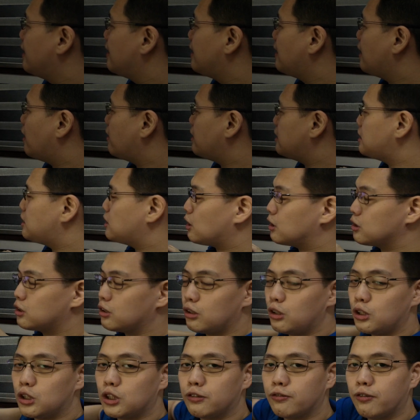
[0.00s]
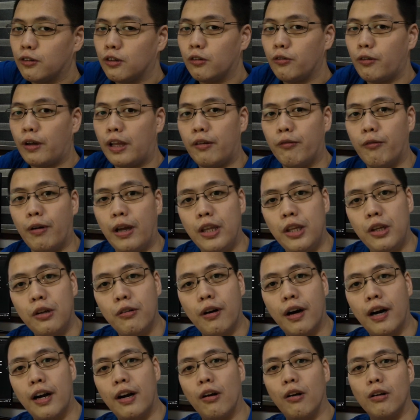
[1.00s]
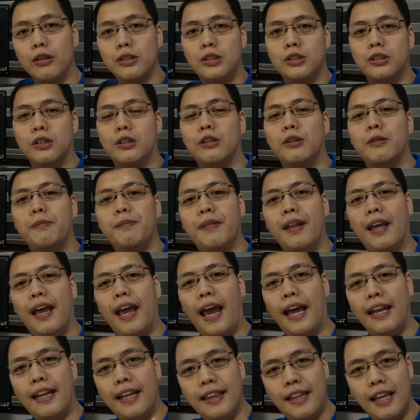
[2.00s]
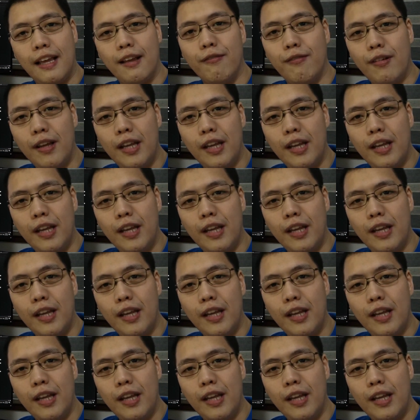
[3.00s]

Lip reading: Now, this is also useful when you are also editing